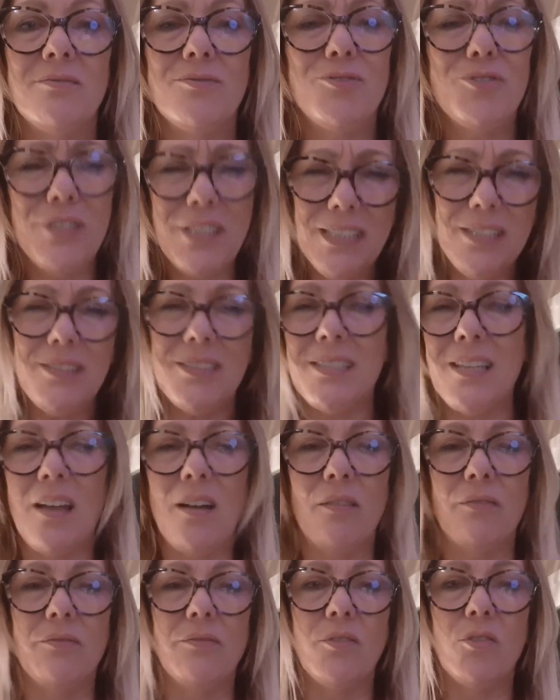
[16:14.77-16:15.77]
Treat
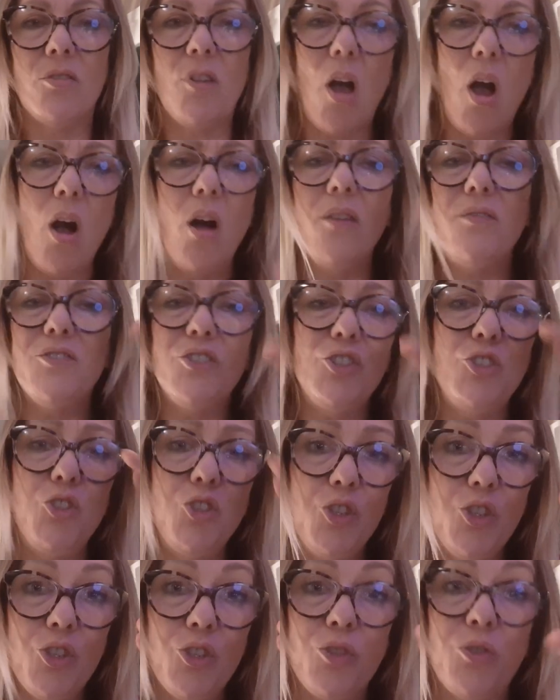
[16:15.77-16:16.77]
yourself, look after
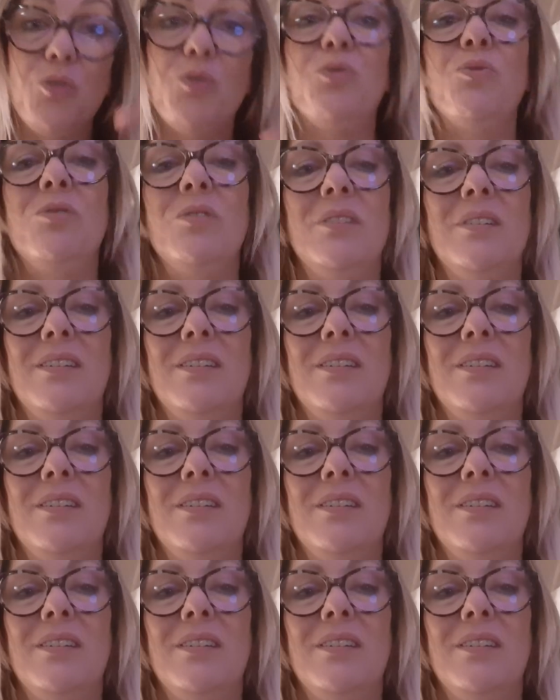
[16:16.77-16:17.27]
you,